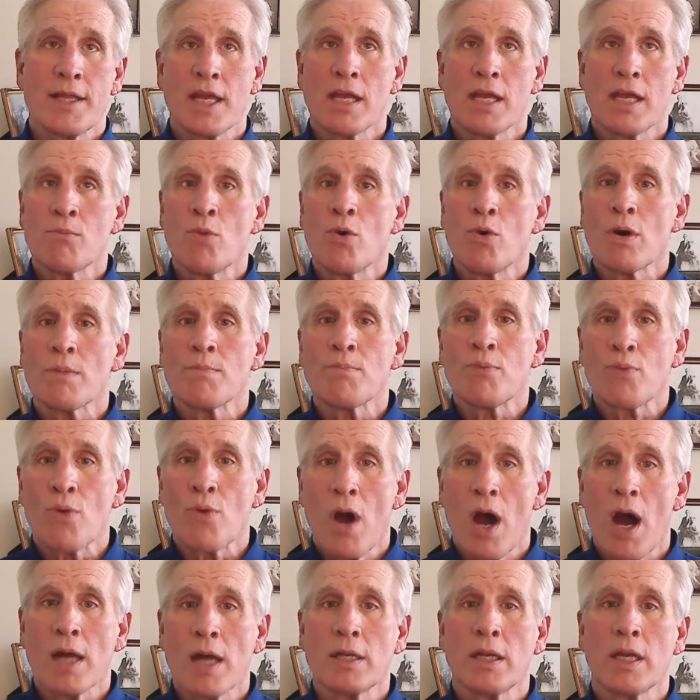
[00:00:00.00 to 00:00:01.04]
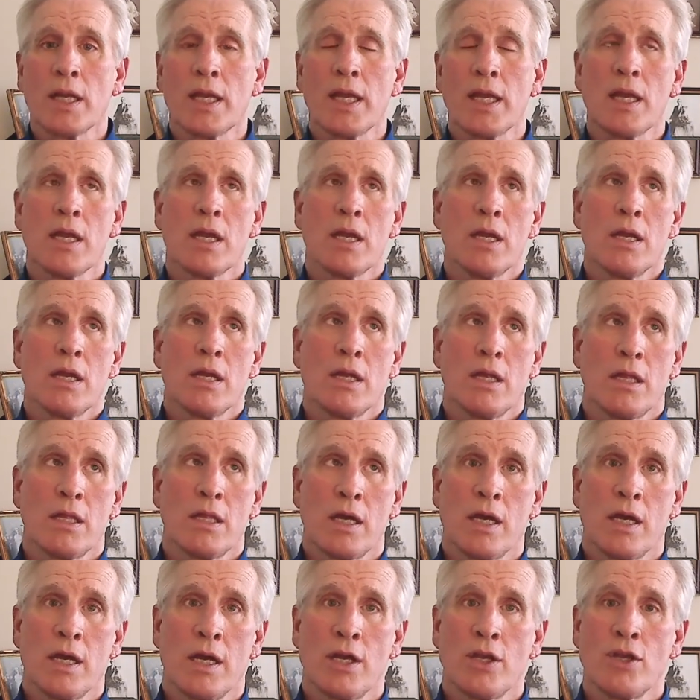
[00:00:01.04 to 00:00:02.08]
think more broadly,
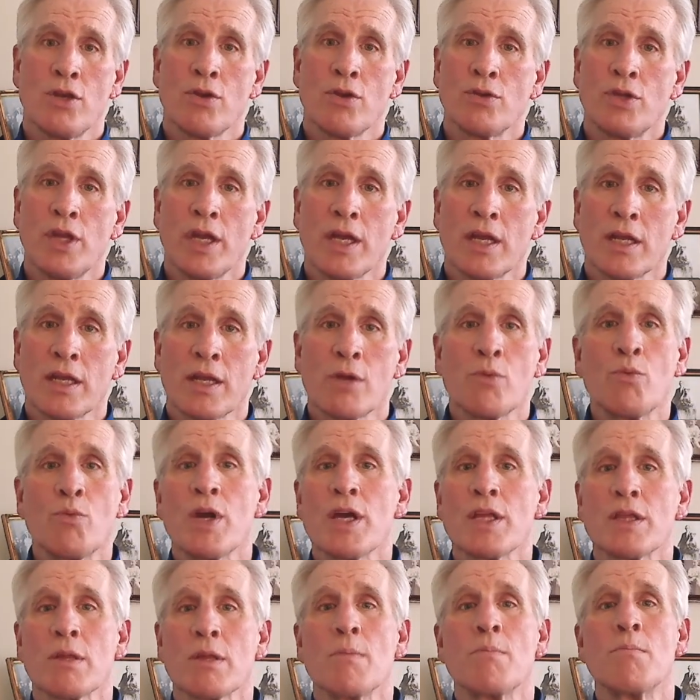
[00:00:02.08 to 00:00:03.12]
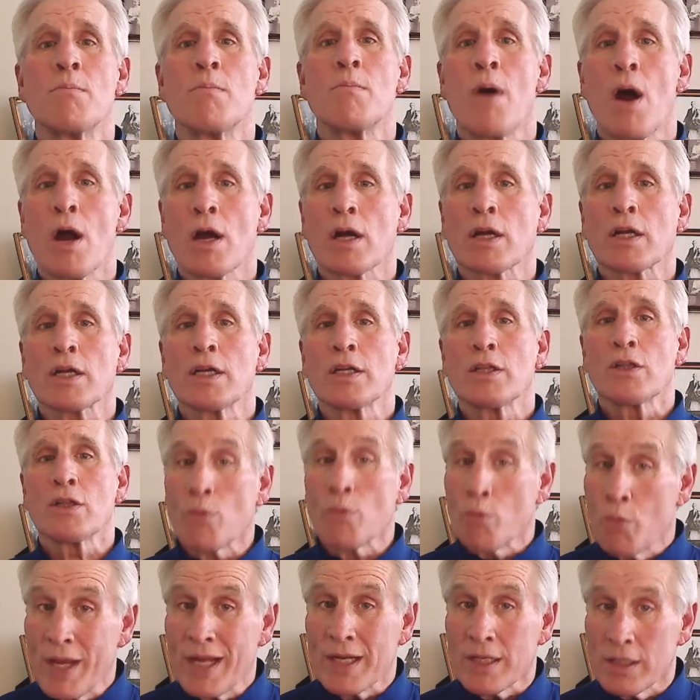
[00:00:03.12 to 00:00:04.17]
you're dealing with the
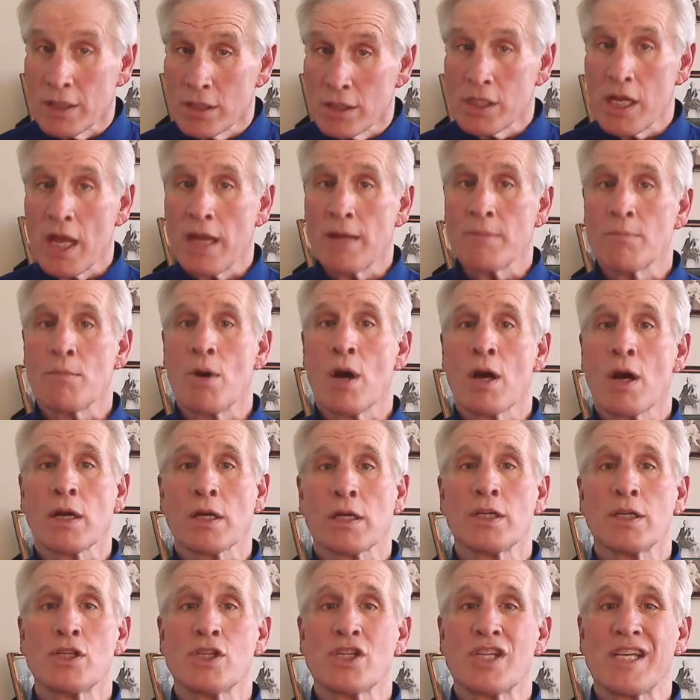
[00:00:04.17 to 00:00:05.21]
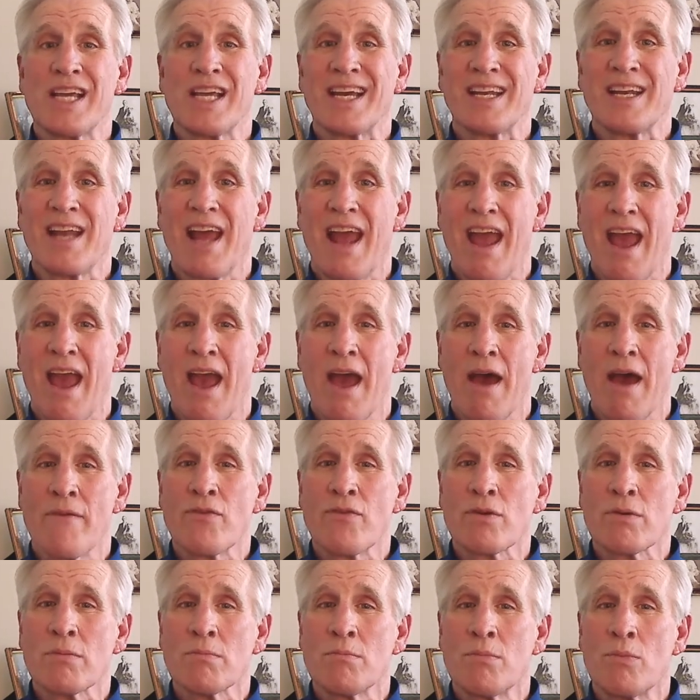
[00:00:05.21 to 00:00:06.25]
real estate markets get
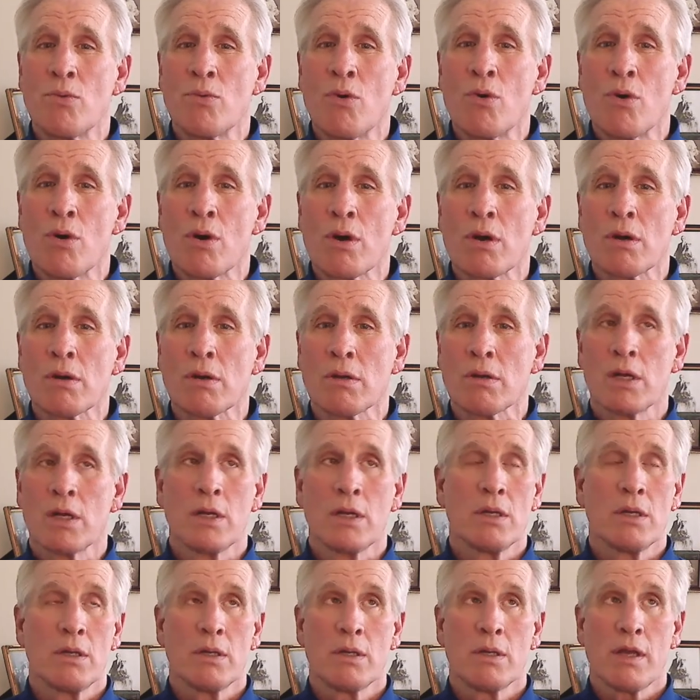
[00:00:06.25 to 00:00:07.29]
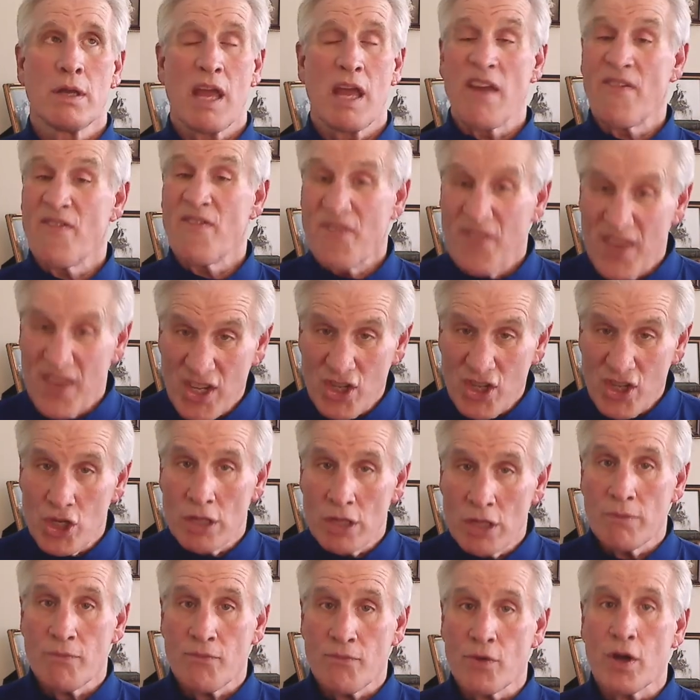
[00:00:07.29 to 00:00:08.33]
ever more
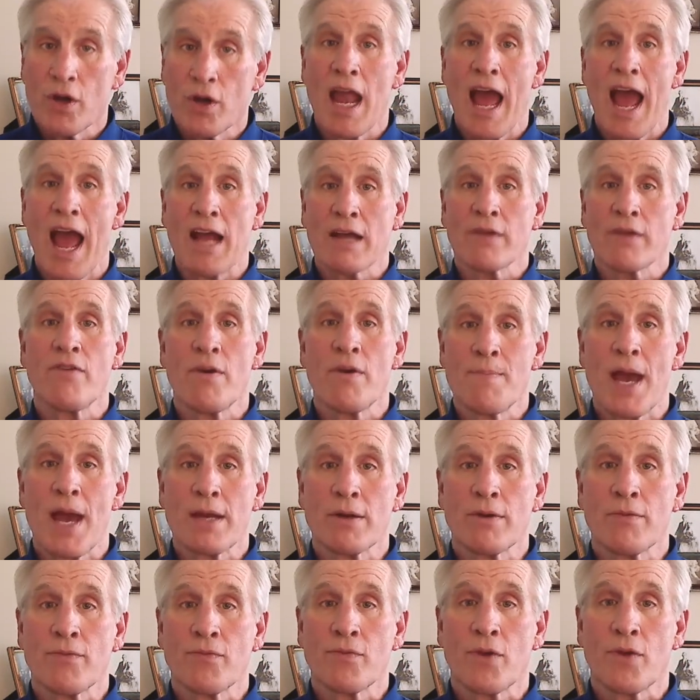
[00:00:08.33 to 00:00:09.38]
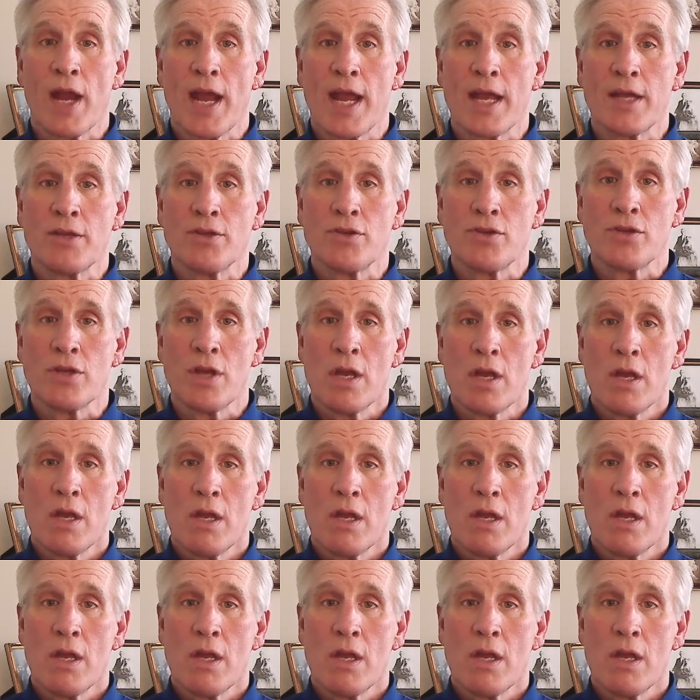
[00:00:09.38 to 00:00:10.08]
efficient, for lack of a better phrase.